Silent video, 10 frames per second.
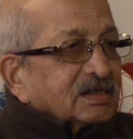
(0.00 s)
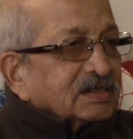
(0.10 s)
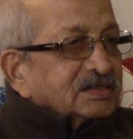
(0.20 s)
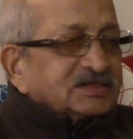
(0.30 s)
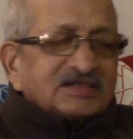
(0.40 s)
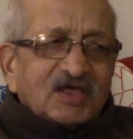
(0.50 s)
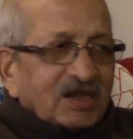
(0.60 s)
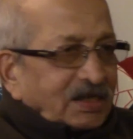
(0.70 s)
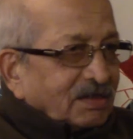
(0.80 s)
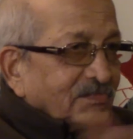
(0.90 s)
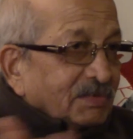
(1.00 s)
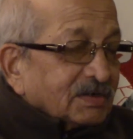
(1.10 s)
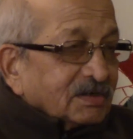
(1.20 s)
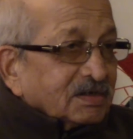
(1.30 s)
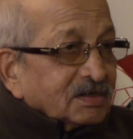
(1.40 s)
This is theory.
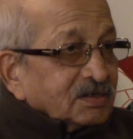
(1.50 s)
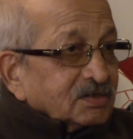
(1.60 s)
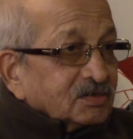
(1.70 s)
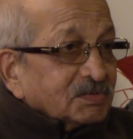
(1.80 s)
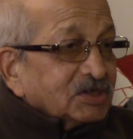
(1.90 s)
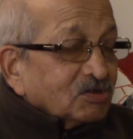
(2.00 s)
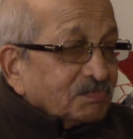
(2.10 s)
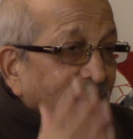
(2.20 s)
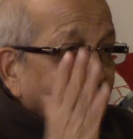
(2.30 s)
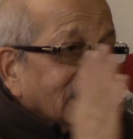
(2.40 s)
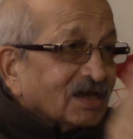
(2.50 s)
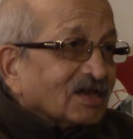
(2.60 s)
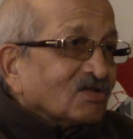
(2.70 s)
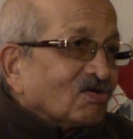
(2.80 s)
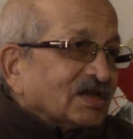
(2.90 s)
You must have practical
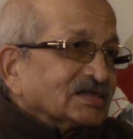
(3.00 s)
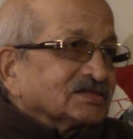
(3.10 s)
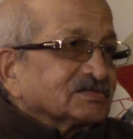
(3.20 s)
knowledge.